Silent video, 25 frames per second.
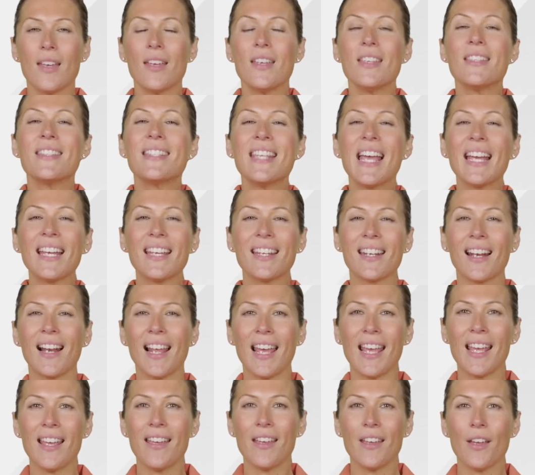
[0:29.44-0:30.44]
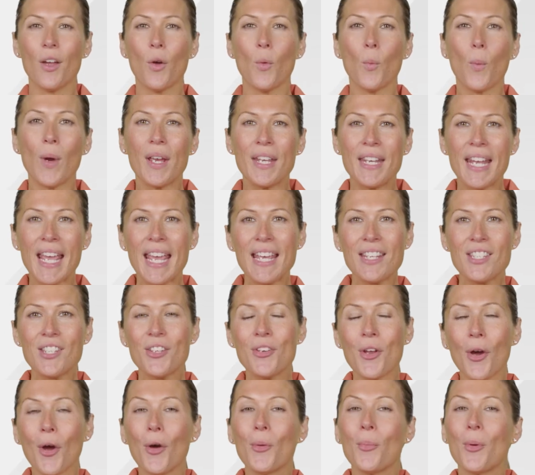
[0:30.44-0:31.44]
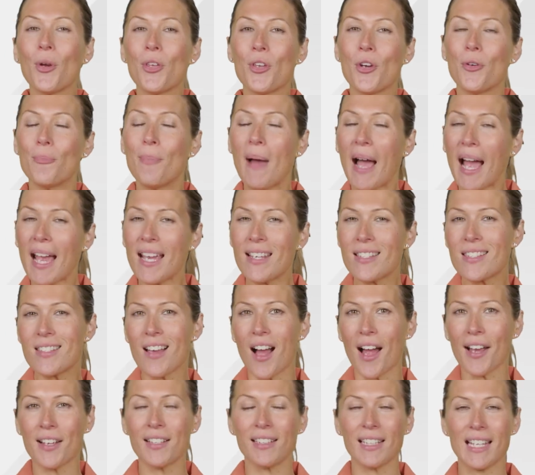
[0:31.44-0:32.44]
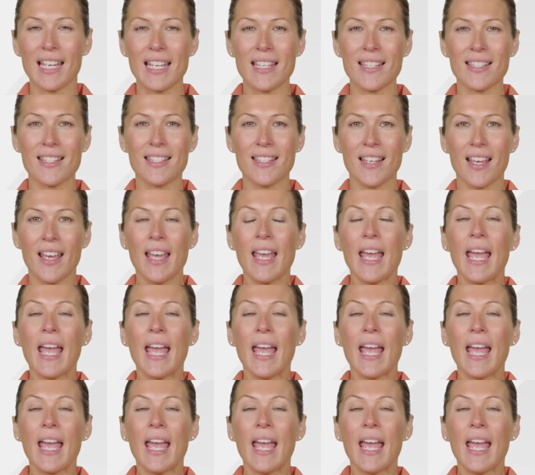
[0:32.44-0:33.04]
Secondly, we need to know what your pay cycle is,